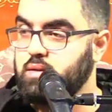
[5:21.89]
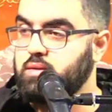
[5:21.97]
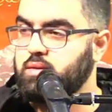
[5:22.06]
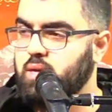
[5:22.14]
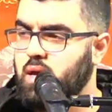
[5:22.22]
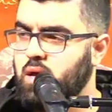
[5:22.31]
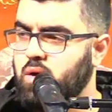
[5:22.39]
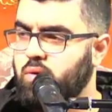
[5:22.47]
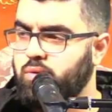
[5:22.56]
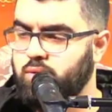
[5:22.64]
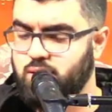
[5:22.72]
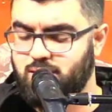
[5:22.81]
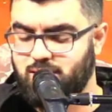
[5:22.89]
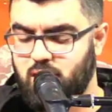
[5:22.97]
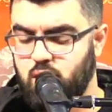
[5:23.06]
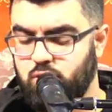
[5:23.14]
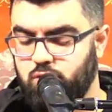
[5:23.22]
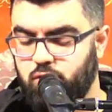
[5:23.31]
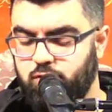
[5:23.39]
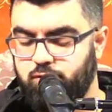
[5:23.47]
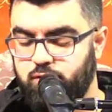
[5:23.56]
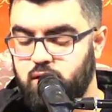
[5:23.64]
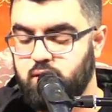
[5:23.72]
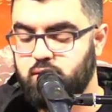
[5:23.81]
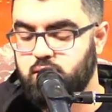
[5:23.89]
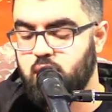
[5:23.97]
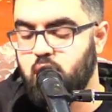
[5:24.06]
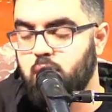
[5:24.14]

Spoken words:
a sound, the sound of feet